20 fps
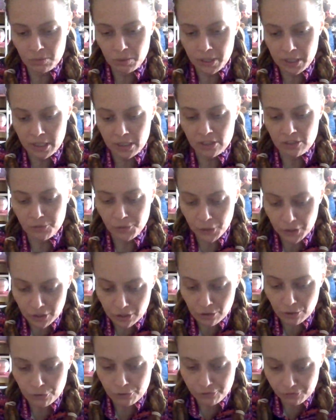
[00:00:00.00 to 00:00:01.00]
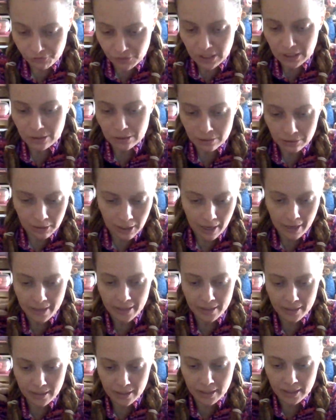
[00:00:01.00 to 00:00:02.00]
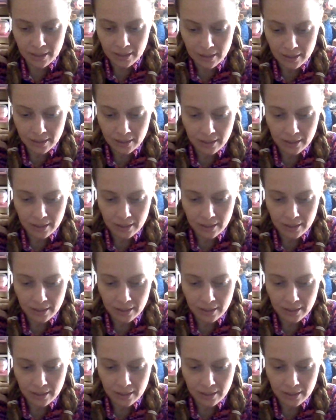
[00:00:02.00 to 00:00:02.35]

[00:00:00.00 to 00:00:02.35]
reading is for you feel like